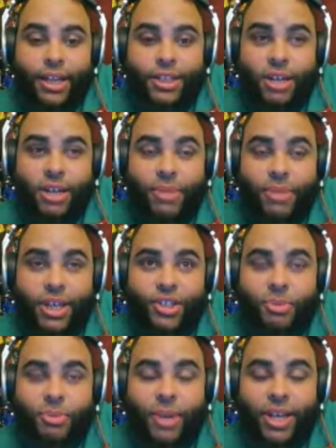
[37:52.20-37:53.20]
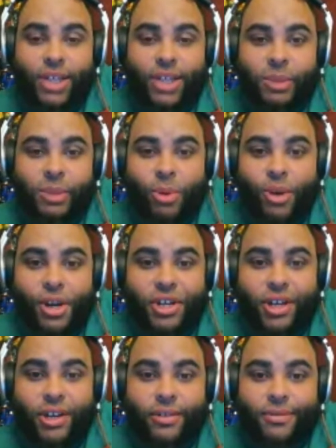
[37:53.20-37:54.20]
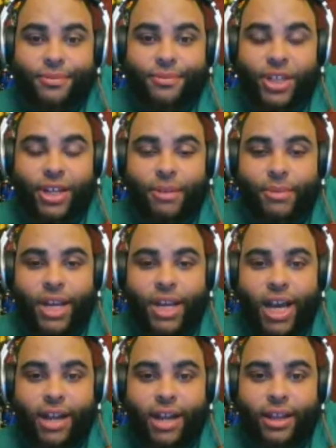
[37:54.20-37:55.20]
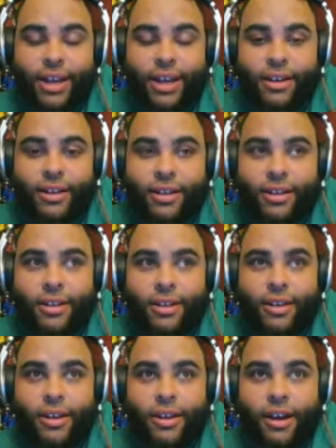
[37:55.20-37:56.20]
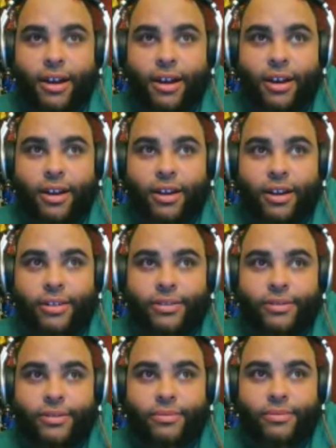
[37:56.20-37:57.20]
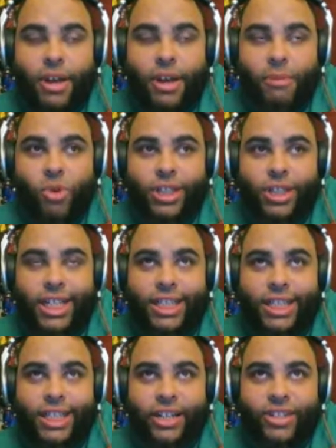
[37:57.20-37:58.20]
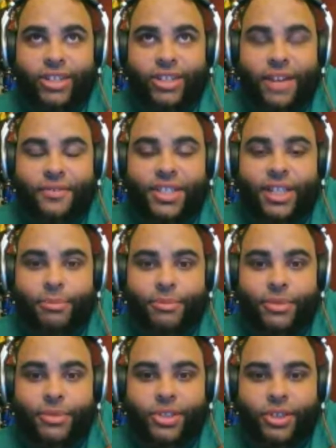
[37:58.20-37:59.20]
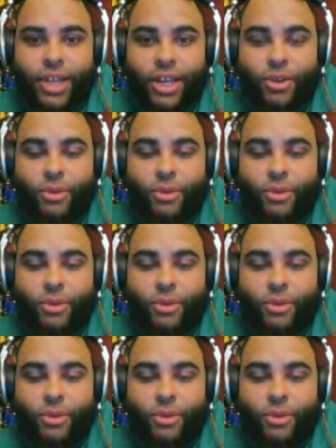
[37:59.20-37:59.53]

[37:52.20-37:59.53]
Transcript: it's going to be just space exploration. It's going to be kind of like a more detailed kind of Sims, like you